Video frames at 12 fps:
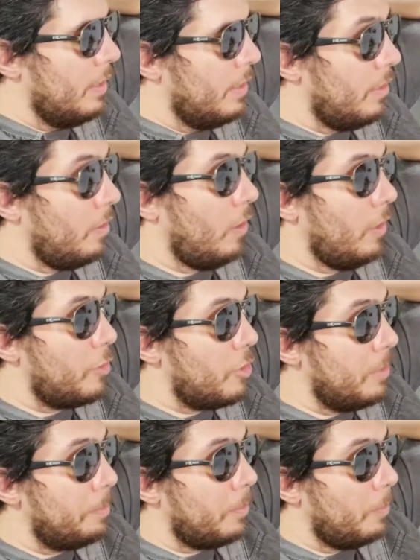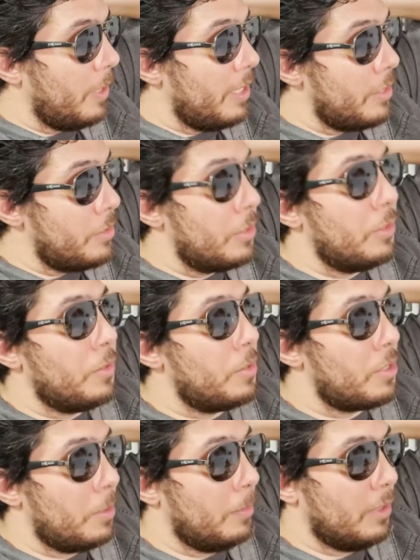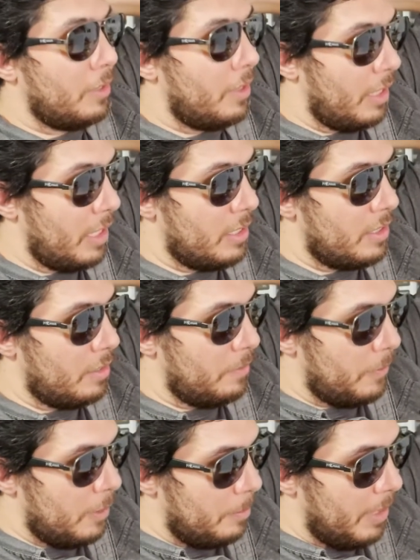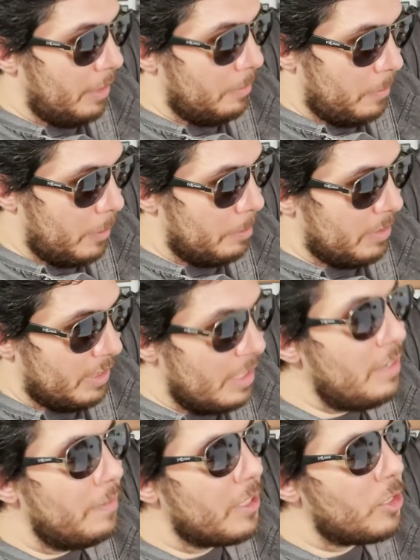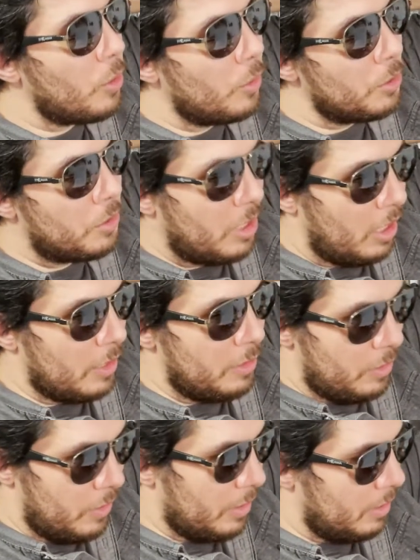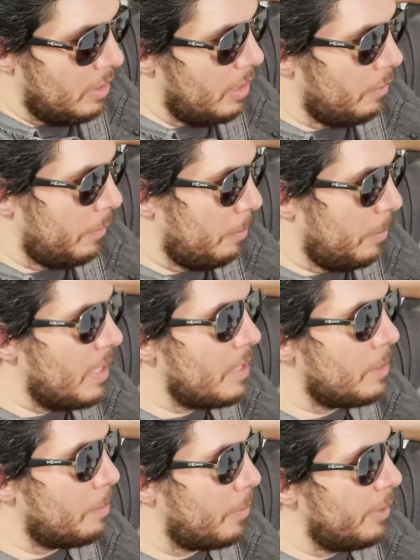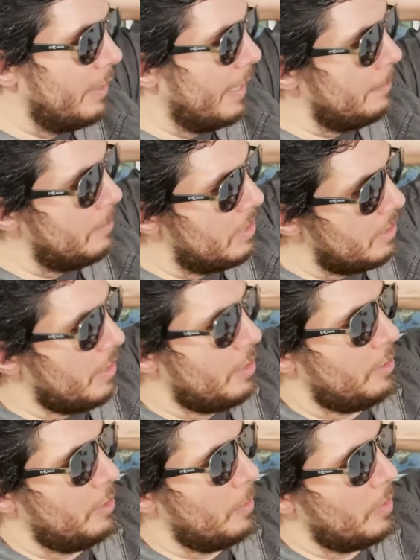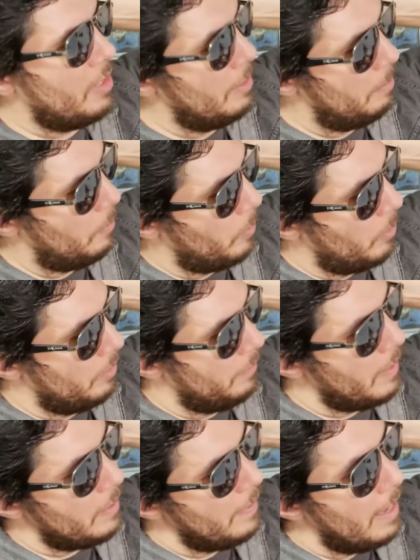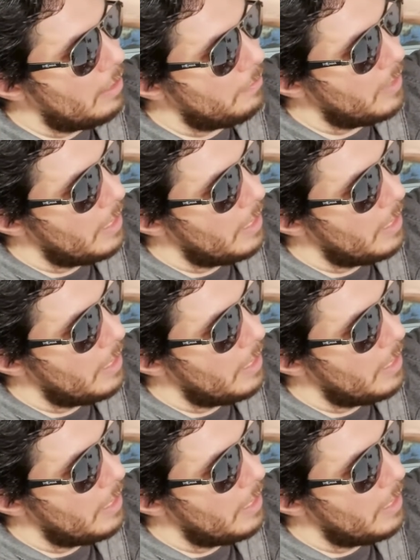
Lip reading: There are cheaper ways to do similar things in the format. We believe the social construct and robust pre-game discussions will keep Worldfire out of